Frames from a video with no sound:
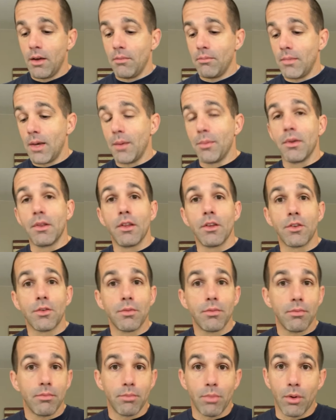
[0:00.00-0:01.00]
Maybe at this
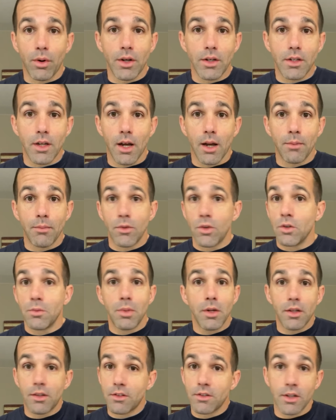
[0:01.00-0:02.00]
point in time, you'd
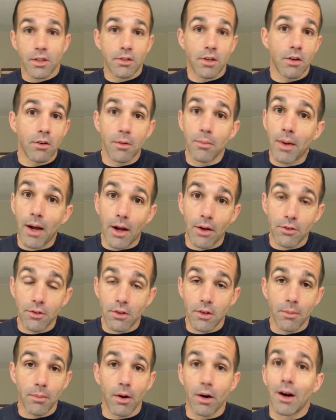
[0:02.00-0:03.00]
be at 600 pounds in
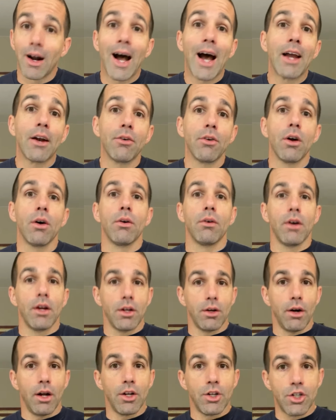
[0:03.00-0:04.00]
the bar. I don't know. You
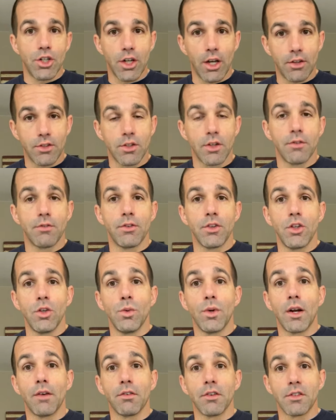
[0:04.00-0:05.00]
know, adjust it for you,
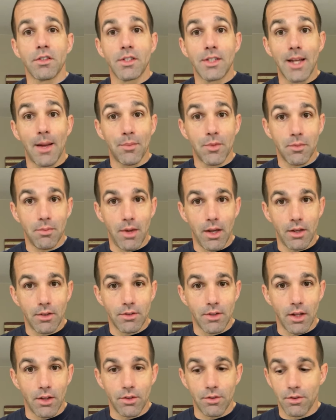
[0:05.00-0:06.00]
whatever steps make
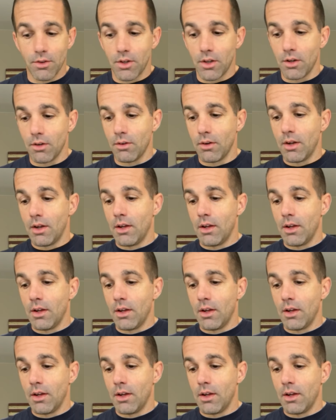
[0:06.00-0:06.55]
sense for you.